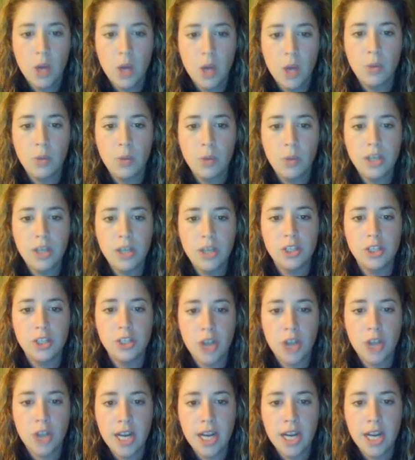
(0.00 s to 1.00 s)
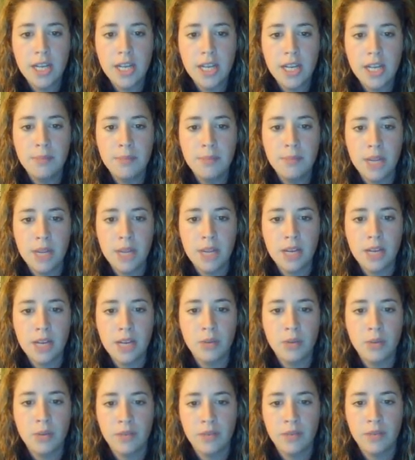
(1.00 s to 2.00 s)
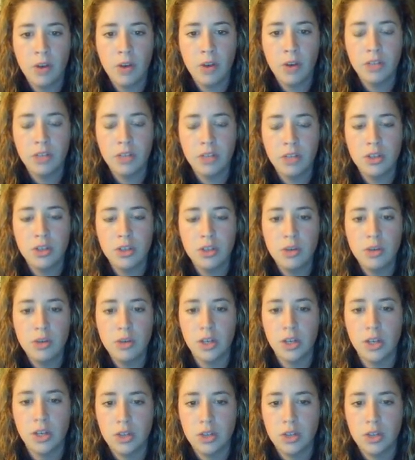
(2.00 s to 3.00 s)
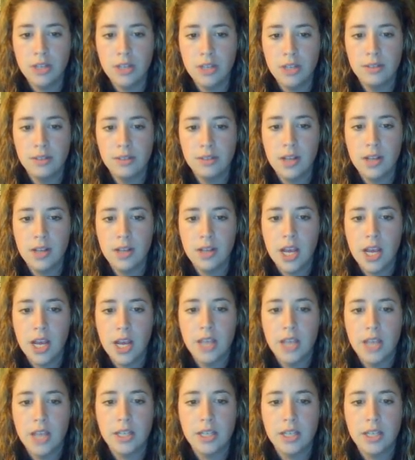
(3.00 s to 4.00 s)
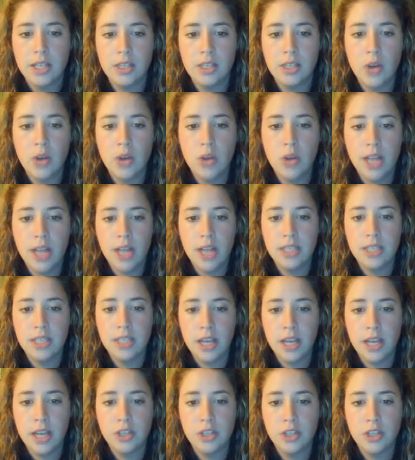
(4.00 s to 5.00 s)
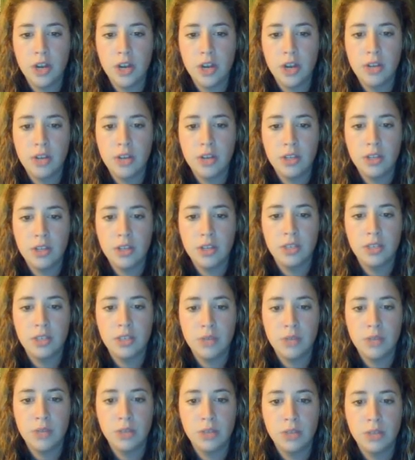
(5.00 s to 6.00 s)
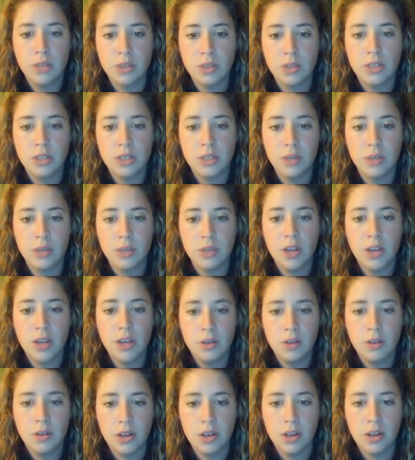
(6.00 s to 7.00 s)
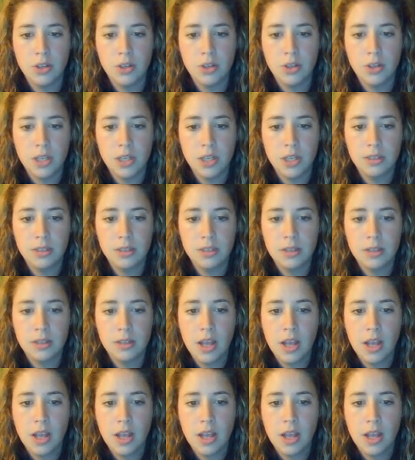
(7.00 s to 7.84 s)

What does trading mean when involving two countries? Does the United States trade goods and resources with other countries?